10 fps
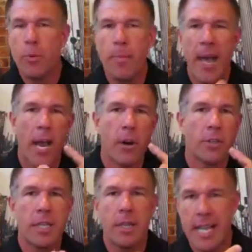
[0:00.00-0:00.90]

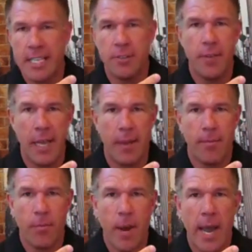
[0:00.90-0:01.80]
repairs, less fee,
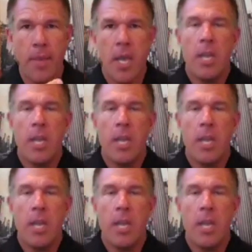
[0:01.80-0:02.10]
right?